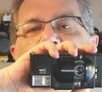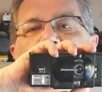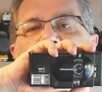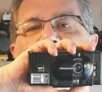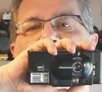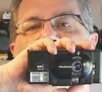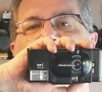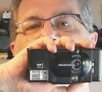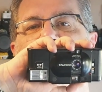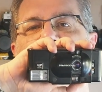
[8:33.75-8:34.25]

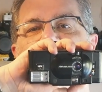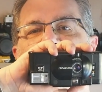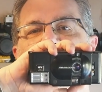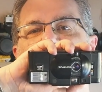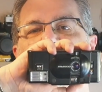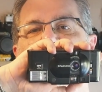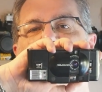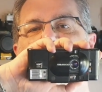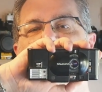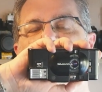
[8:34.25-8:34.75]
and
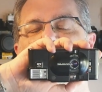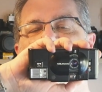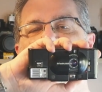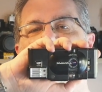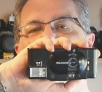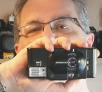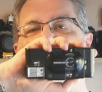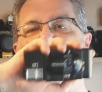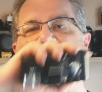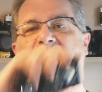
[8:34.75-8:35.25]
I can
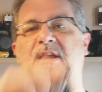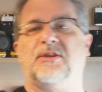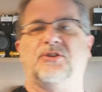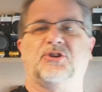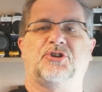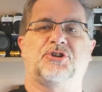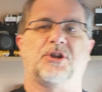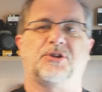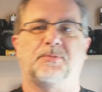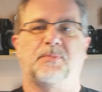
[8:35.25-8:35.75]
then just hit
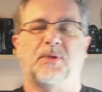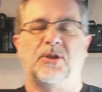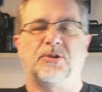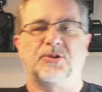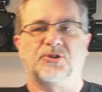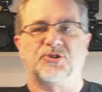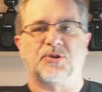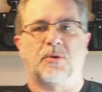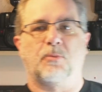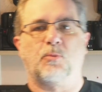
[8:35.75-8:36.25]
the shutter
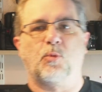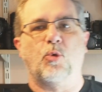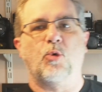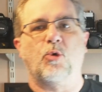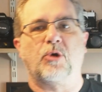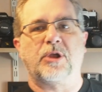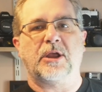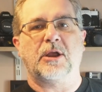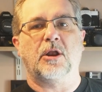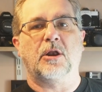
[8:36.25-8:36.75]
button as I'm
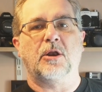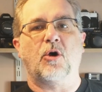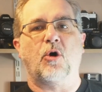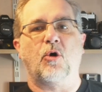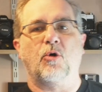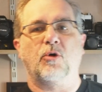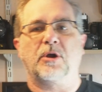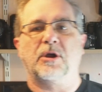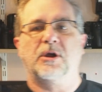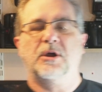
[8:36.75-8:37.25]
walking
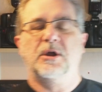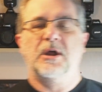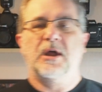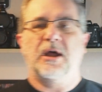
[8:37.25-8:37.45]
along.